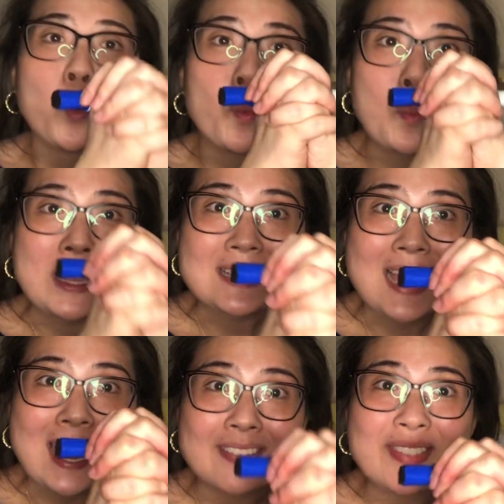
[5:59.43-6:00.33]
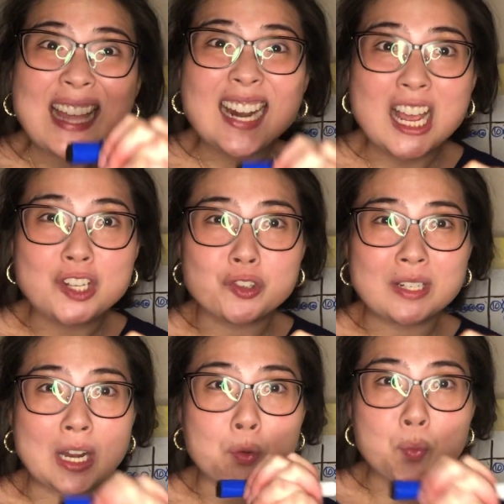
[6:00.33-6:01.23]
We take that
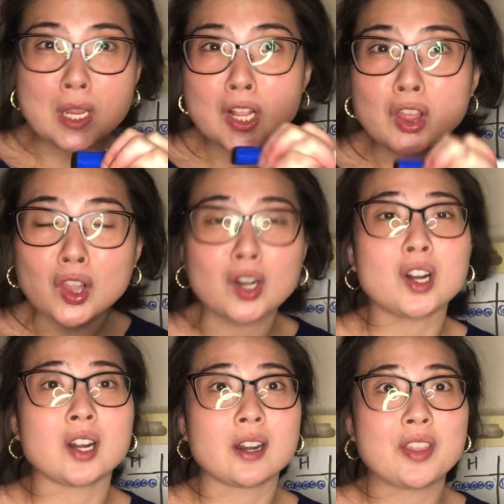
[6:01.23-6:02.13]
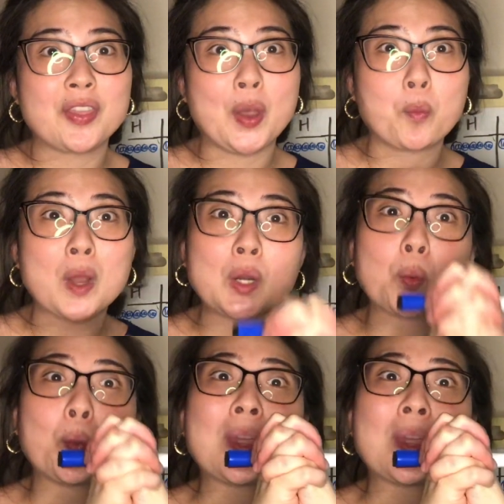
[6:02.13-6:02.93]
100, and we learned that when